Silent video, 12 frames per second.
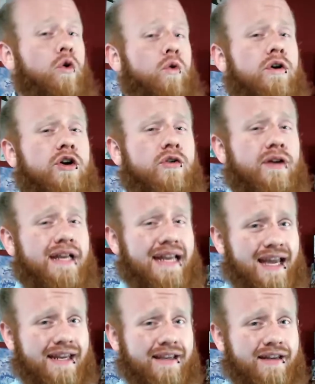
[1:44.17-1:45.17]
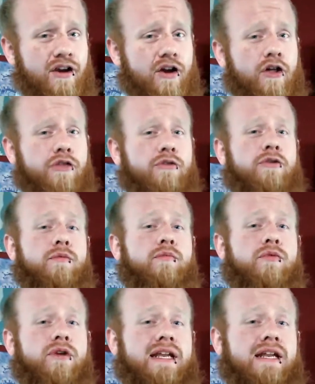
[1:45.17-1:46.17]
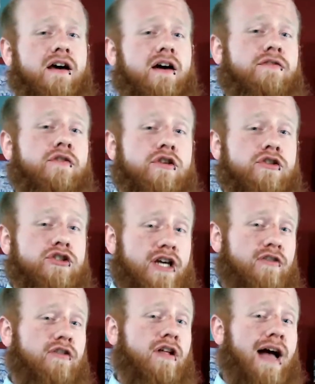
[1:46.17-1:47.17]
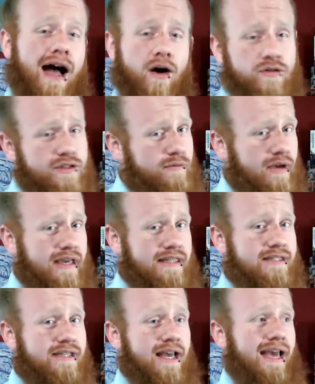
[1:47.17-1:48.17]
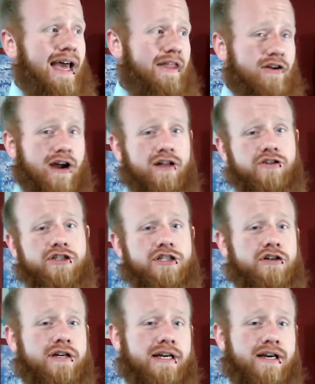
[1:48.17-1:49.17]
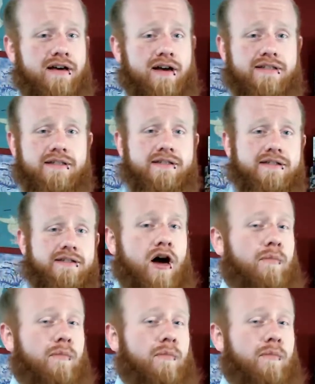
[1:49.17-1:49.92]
who were created through the breeding of general house mice and their Algerian cousins.